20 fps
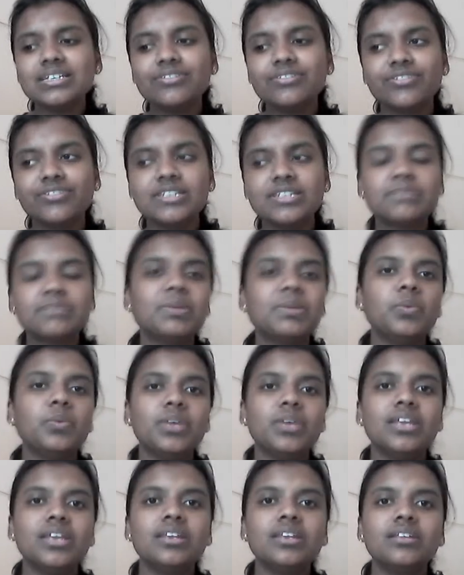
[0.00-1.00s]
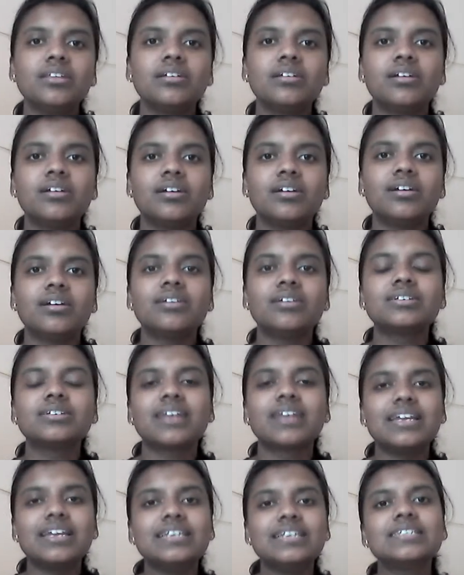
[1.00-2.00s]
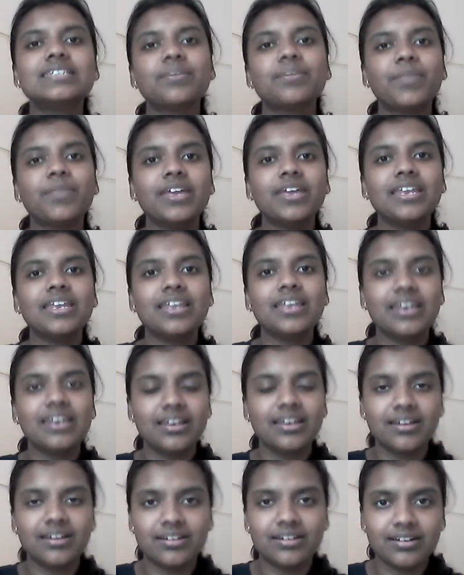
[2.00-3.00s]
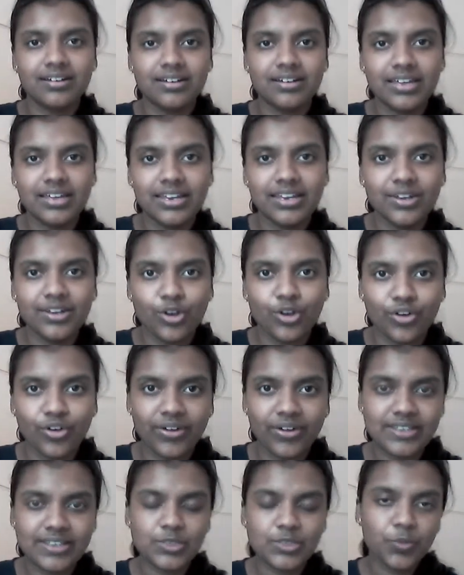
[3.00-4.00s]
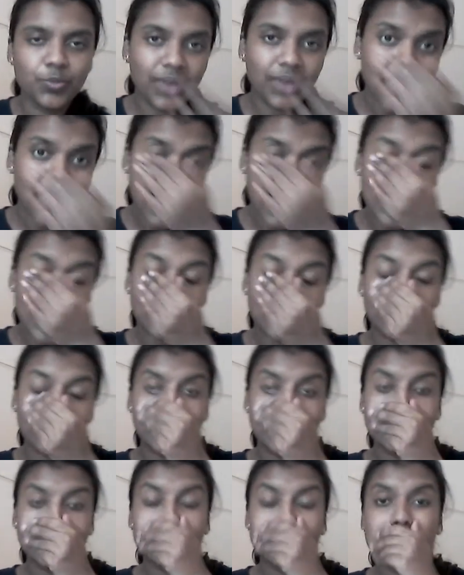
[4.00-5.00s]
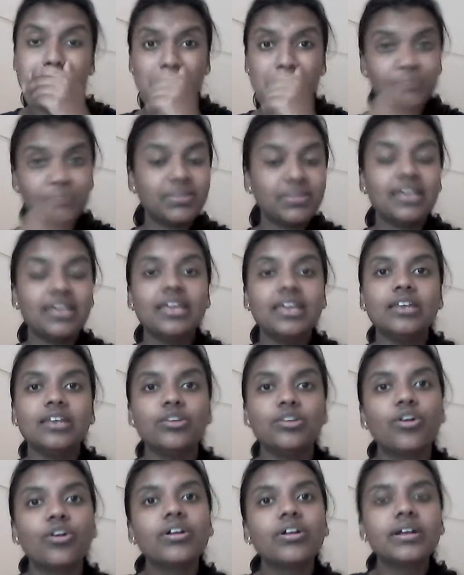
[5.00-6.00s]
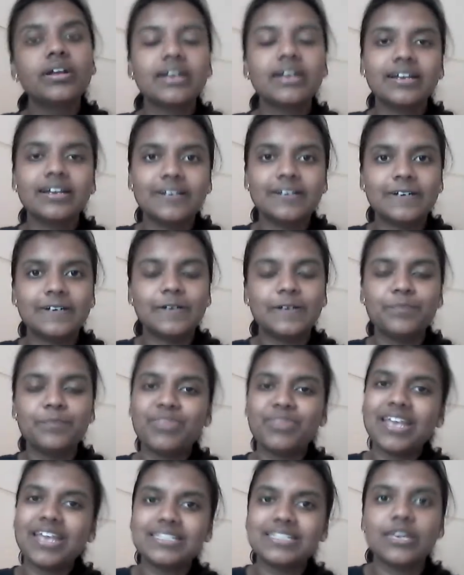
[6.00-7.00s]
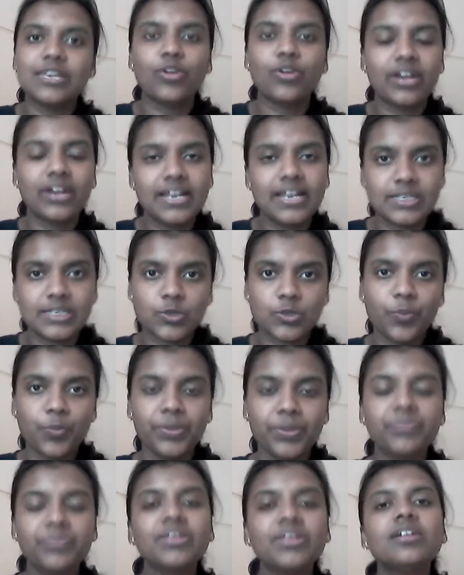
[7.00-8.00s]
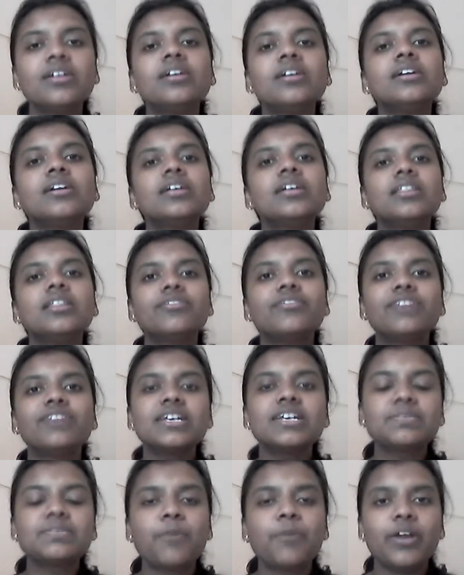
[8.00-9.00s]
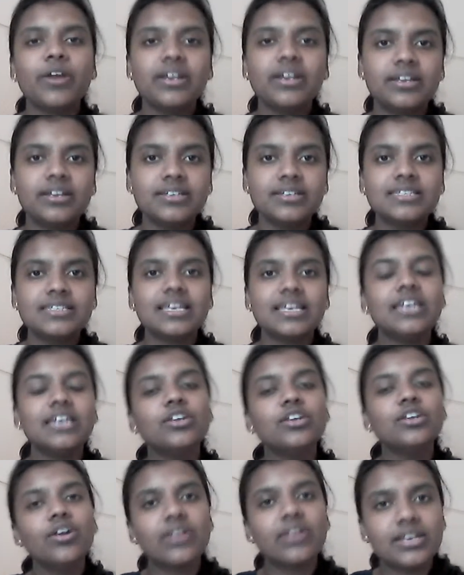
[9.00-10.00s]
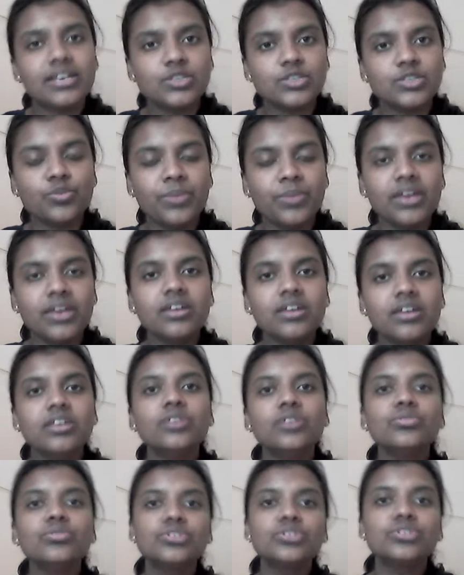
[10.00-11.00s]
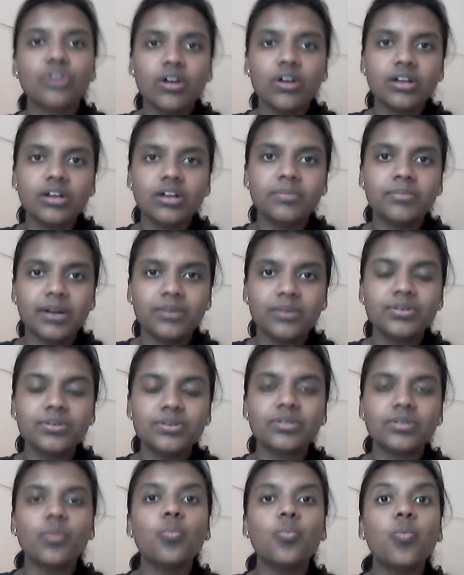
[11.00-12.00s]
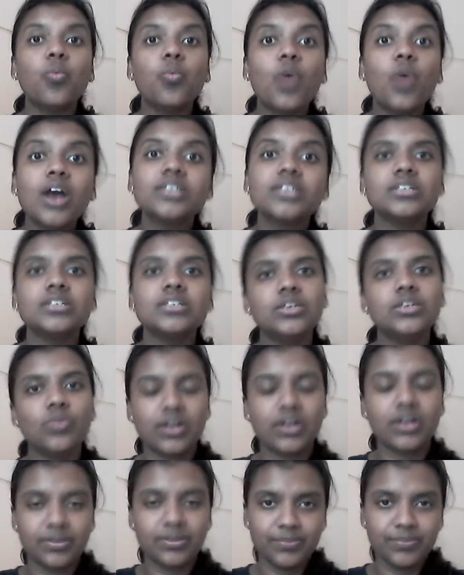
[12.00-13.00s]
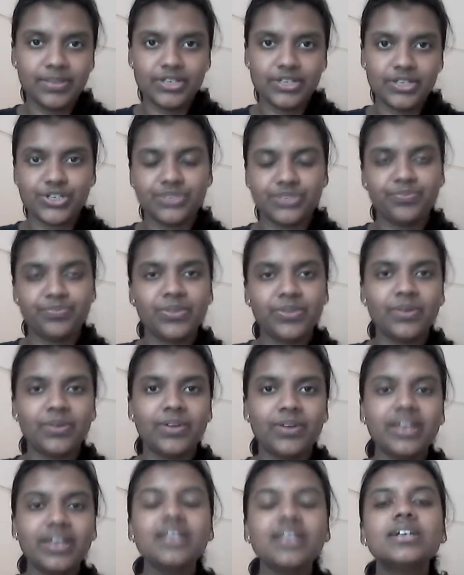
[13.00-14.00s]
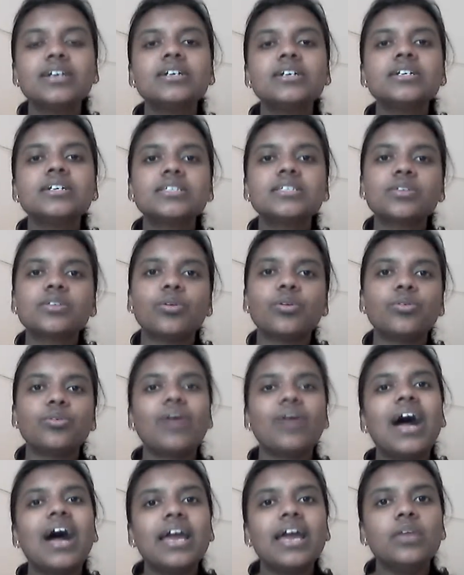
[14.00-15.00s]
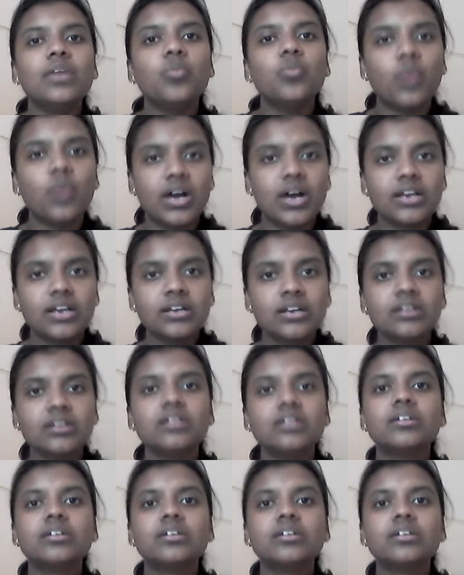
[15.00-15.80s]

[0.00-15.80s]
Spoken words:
difference between writing something in your resume and writing something in your essay or an SOP? The first point is, in your resume you talk about what you accomplished, right? So I won